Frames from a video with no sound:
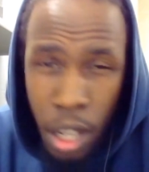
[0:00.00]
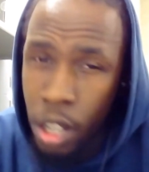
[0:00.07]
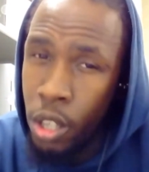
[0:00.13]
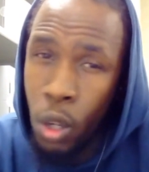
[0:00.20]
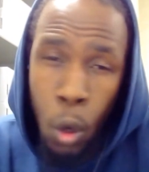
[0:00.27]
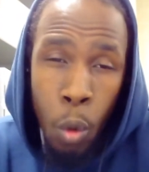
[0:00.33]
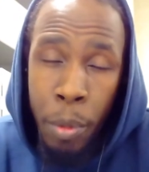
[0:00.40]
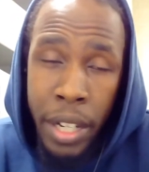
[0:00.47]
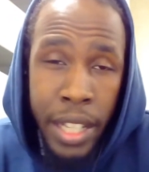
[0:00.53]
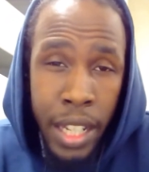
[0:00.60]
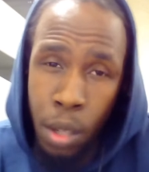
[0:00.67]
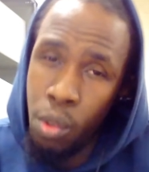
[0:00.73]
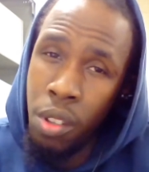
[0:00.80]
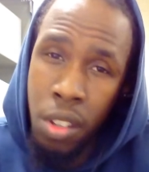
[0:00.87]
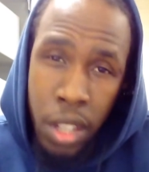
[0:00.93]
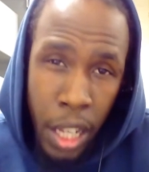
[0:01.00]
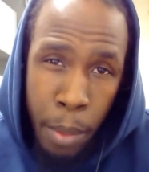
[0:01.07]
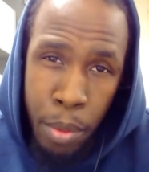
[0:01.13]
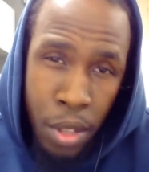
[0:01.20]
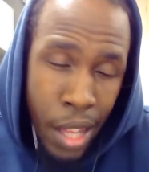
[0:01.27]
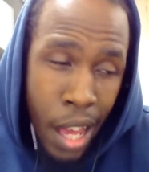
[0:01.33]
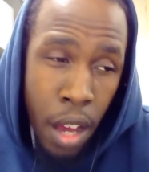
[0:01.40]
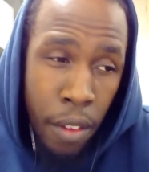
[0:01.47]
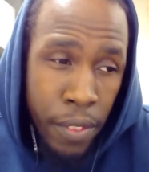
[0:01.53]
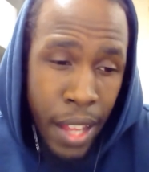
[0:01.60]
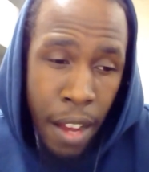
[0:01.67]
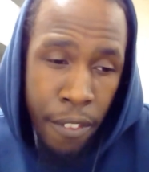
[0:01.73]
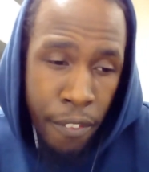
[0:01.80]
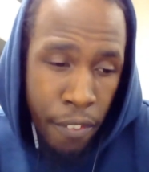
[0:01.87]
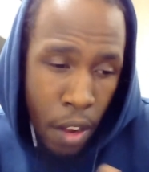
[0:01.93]
Nobody else steps out of
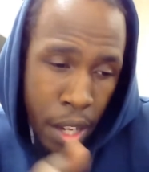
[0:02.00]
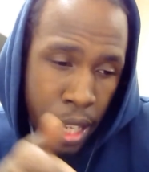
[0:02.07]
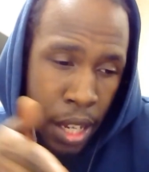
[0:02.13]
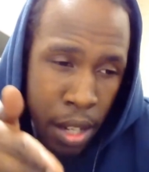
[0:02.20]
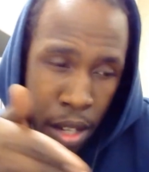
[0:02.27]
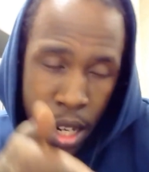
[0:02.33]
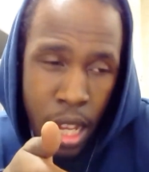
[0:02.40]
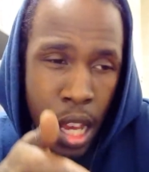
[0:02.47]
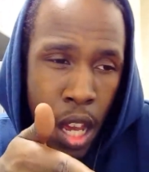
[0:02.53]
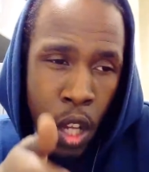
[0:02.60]
that fucking,